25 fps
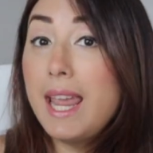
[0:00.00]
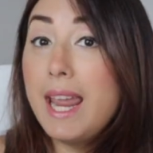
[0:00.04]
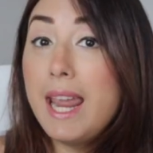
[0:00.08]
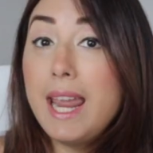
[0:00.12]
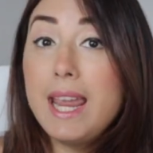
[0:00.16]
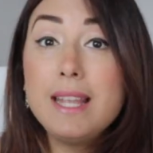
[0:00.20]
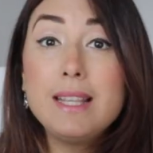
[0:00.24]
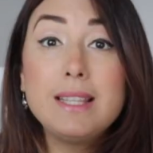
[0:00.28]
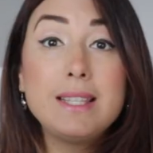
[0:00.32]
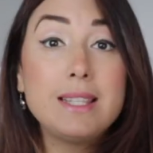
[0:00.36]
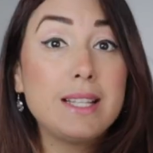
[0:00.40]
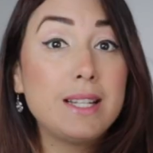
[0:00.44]

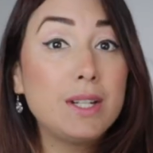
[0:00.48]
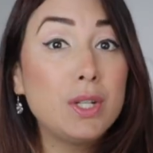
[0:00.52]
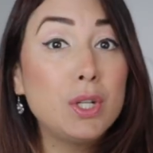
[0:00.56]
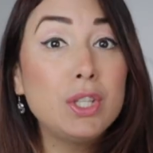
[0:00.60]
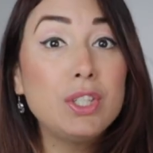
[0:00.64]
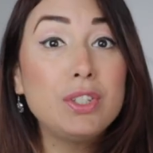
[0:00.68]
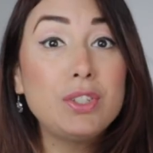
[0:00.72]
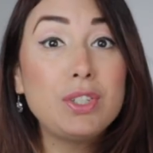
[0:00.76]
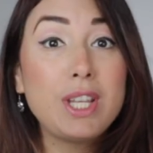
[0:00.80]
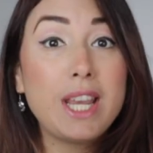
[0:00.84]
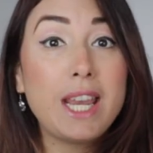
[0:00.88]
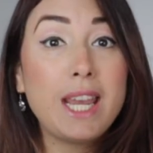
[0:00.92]
It's
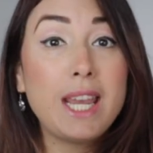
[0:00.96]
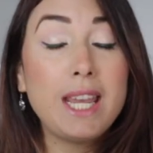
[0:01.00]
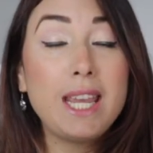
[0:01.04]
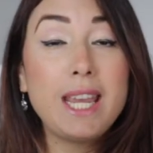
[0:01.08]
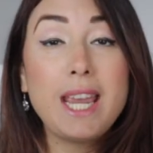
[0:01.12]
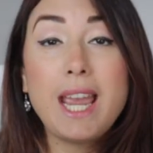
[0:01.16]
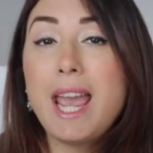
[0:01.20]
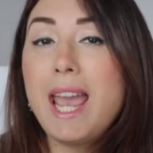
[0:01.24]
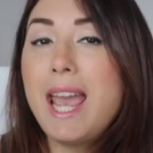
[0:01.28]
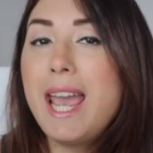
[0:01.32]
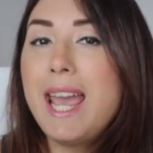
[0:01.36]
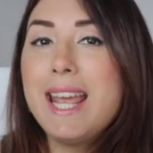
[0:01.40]
another
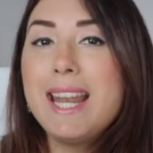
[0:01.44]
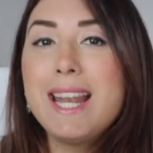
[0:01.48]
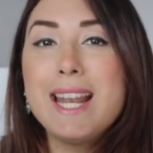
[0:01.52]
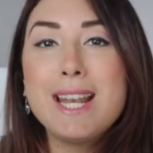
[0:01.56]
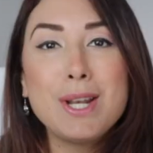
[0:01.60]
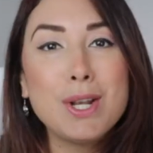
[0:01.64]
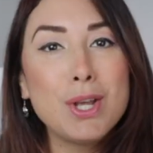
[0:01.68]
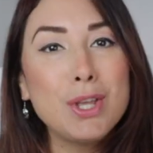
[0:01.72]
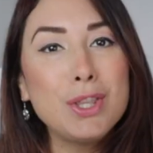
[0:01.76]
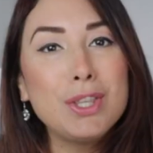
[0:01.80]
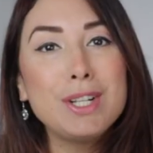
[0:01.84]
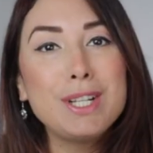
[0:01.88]
day and
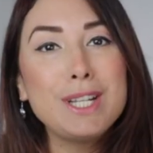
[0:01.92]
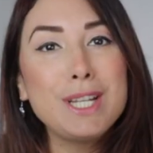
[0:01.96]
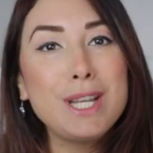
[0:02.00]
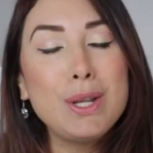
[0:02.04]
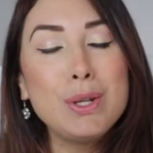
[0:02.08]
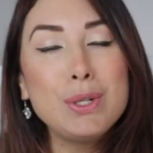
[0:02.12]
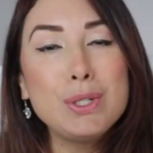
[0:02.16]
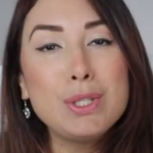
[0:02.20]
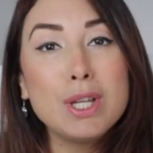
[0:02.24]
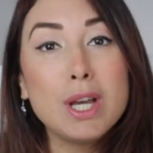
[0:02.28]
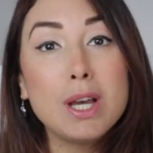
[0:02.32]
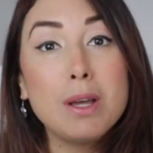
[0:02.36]
another
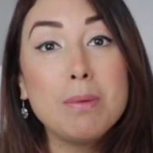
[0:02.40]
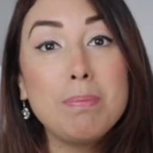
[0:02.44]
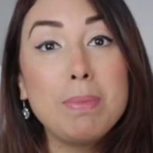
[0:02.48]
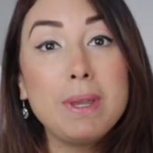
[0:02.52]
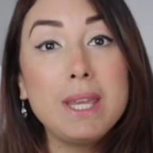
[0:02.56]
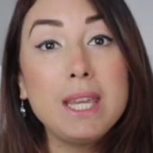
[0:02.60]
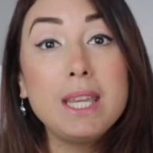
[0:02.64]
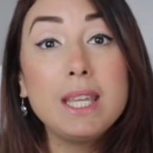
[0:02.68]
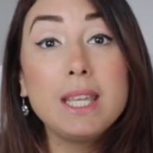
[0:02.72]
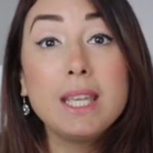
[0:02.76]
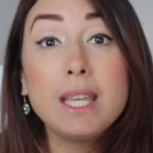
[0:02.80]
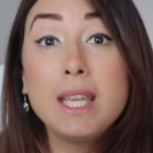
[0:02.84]
new
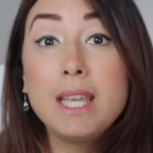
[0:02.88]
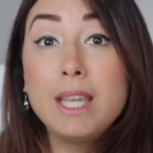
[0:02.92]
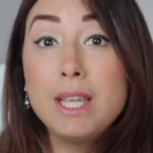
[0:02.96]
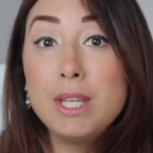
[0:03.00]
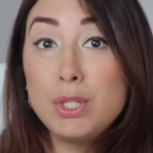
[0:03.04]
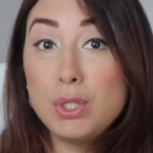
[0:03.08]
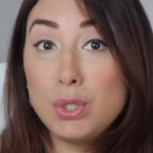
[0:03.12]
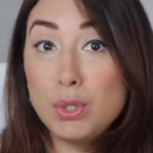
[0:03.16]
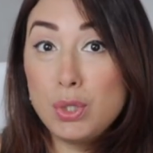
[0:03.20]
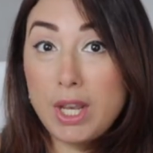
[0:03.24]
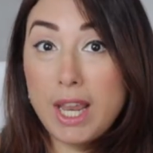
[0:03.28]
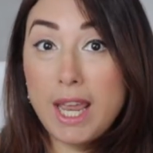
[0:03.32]
topic.
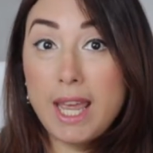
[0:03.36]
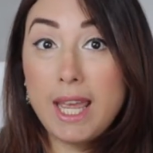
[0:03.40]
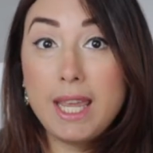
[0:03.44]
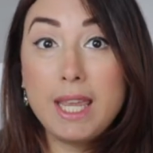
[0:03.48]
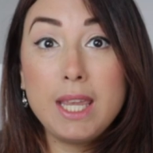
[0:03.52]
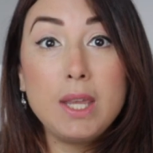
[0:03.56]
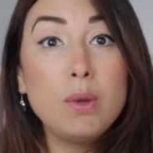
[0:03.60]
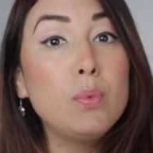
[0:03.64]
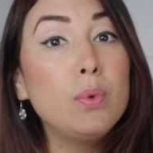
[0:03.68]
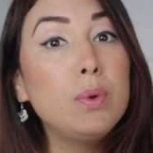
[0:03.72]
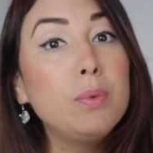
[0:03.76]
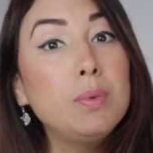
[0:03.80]

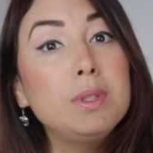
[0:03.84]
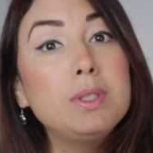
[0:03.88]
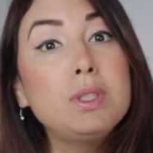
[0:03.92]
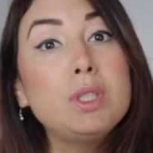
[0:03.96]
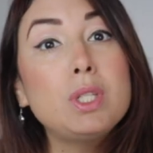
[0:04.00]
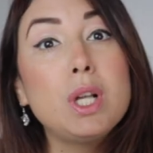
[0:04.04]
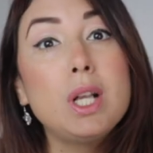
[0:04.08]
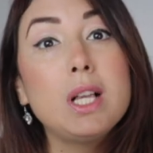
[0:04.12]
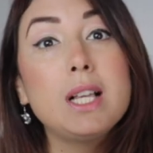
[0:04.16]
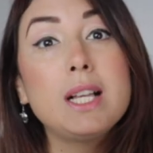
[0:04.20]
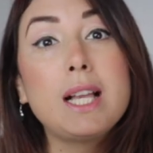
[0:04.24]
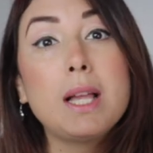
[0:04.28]
Today we will
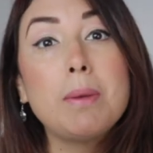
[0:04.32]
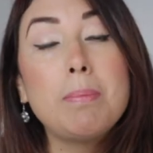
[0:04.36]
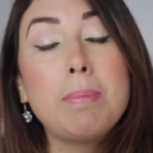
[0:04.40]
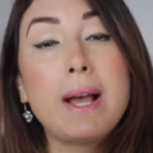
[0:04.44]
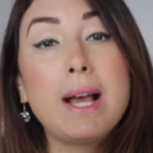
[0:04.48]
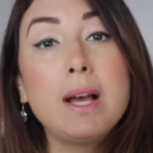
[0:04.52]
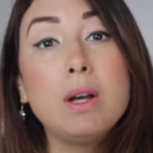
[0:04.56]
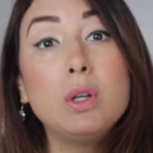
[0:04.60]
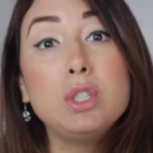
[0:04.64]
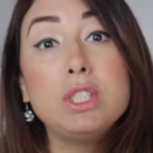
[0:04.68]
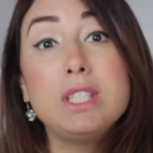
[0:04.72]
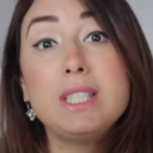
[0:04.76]
talk
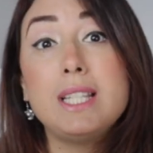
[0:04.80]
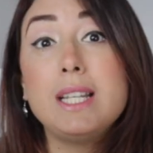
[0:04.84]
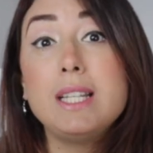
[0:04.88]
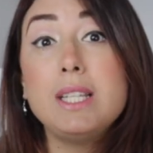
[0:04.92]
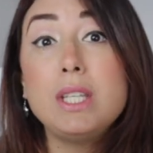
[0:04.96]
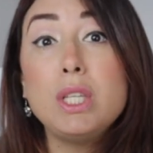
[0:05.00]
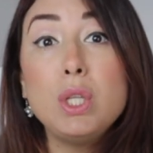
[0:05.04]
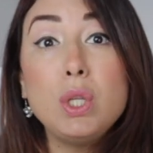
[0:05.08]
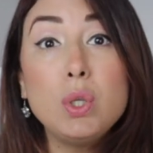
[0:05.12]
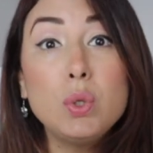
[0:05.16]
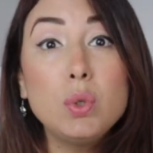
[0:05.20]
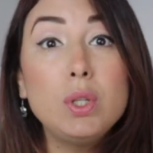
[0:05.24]
about the
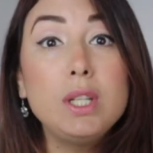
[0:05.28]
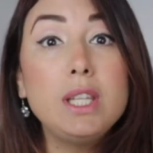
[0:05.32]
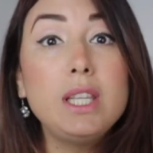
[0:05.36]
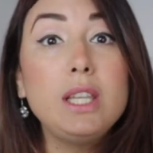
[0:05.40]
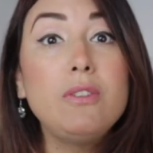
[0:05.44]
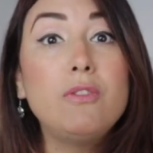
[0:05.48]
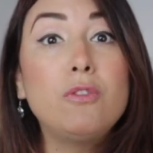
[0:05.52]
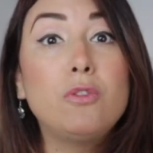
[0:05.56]
newly